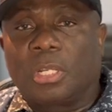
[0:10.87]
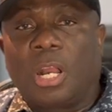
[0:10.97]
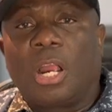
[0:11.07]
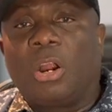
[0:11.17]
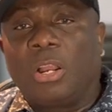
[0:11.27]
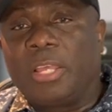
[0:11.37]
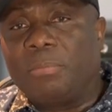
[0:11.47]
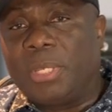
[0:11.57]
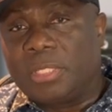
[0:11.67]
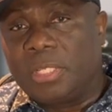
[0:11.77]
car
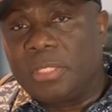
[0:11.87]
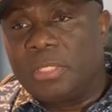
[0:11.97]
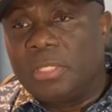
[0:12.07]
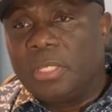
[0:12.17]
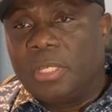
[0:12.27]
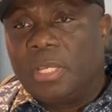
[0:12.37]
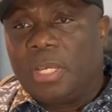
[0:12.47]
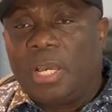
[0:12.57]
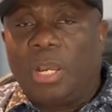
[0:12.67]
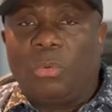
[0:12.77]
hauling business.
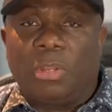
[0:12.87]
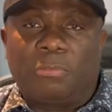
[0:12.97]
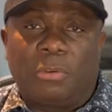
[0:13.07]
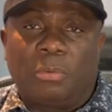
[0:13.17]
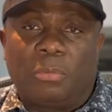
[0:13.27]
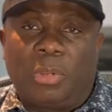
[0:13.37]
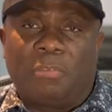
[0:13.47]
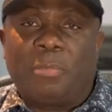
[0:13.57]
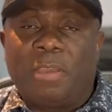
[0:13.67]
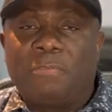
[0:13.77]
Uh, one, of our, one
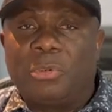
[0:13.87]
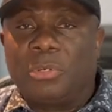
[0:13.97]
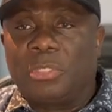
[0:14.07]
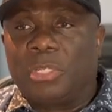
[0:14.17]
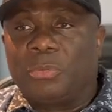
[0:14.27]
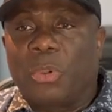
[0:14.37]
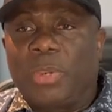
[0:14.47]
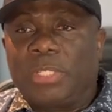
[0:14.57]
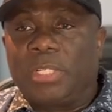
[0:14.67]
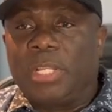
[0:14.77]
of my viewers
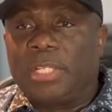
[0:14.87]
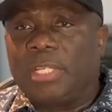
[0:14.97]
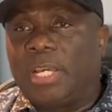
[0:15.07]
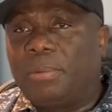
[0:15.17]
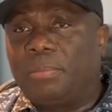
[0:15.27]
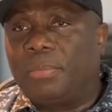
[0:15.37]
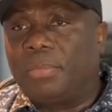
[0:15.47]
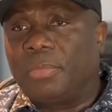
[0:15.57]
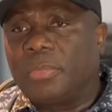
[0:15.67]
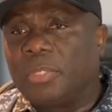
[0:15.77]
requested that um,
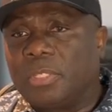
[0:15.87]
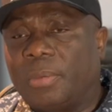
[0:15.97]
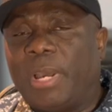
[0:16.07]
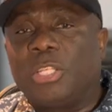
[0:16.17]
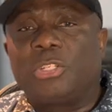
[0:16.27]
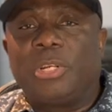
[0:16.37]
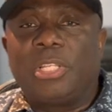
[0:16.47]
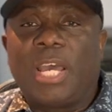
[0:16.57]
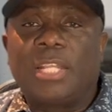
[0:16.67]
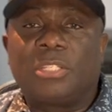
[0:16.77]
some answer
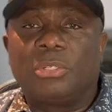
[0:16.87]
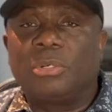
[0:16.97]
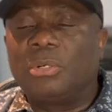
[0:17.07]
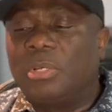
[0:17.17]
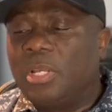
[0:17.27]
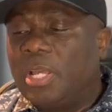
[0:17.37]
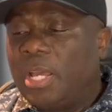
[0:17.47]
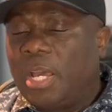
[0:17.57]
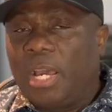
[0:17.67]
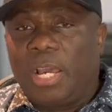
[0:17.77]
on that so
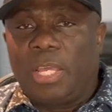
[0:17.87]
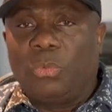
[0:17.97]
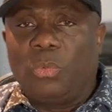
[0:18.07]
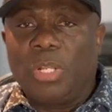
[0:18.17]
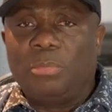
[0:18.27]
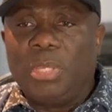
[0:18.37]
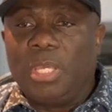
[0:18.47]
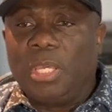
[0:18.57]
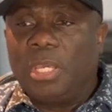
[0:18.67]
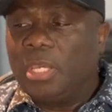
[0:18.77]
I will
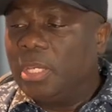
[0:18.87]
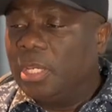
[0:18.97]
be,